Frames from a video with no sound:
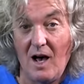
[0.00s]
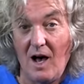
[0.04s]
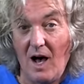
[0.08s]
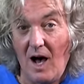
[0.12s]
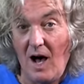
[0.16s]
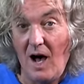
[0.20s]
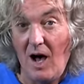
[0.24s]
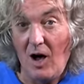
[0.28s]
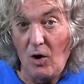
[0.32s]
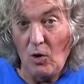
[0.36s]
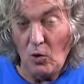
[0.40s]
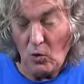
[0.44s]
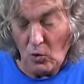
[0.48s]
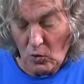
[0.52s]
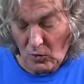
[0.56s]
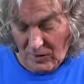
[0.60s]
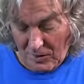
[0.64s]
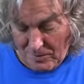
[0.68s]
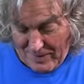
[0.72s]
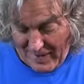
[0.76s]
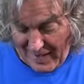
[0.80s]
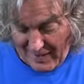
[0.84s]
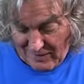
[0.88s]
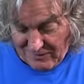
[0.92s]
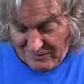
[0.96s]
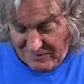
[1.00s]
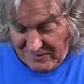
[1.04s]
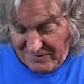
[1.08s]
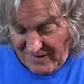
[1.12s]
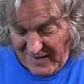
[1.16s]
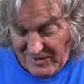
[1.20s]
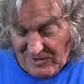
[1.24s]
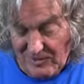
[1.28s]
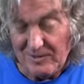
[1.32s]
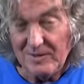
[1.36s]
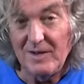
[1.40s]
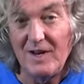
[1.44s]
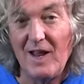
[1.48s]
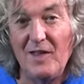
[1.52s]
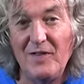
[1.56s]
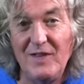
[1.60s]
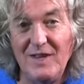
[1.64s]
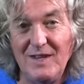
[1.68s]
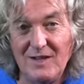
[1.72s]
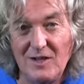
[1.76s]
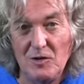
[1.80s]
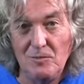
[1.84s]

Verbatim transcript: are all about feel. Nothing